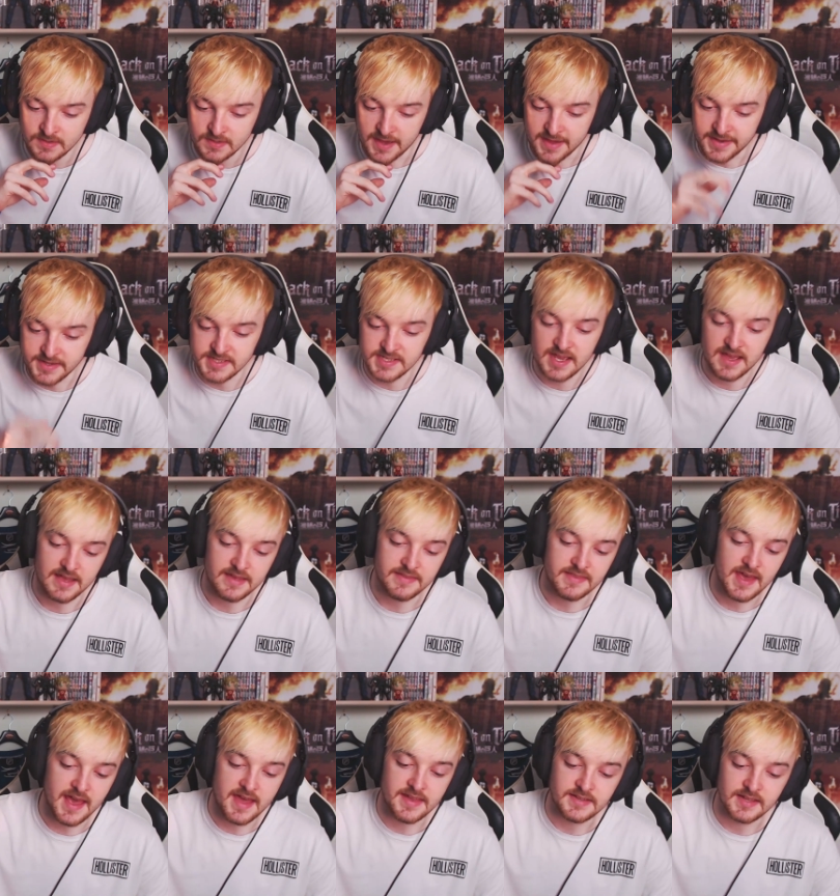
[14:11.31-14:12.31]
And yeah, in
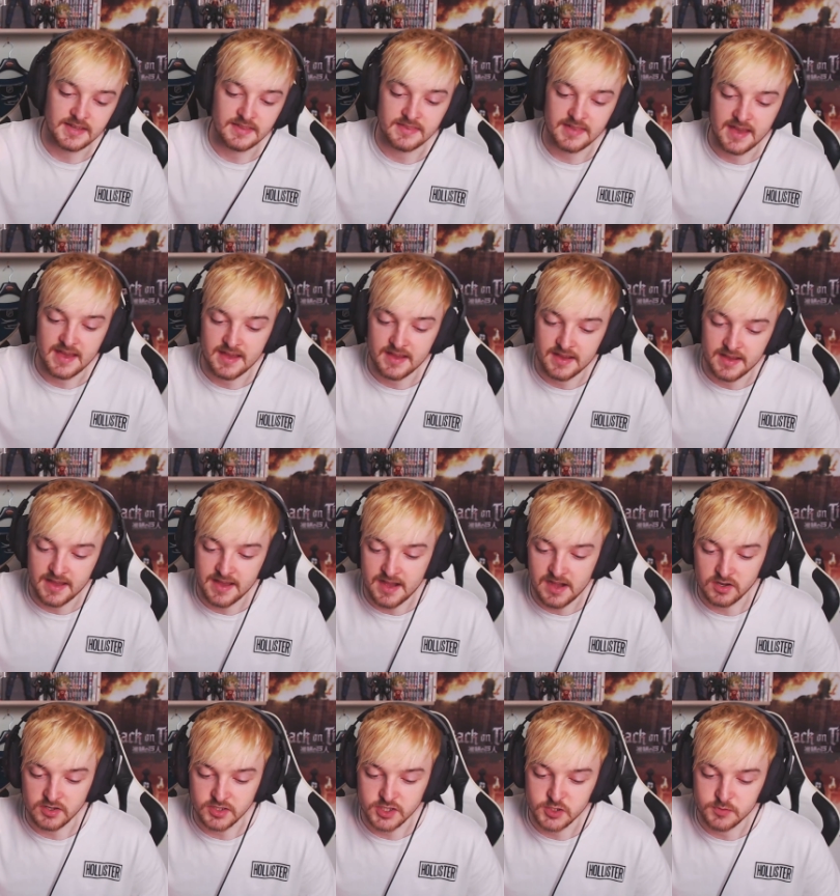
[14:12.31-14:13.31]
the ending there, uh, I
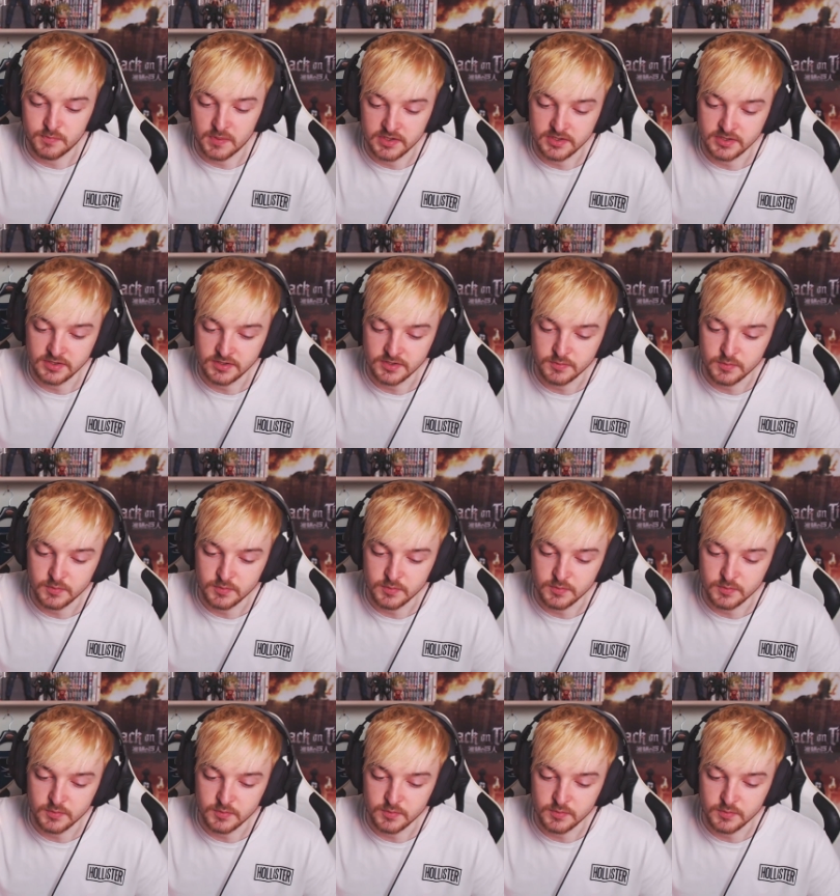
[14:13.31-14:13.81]
got spoiled,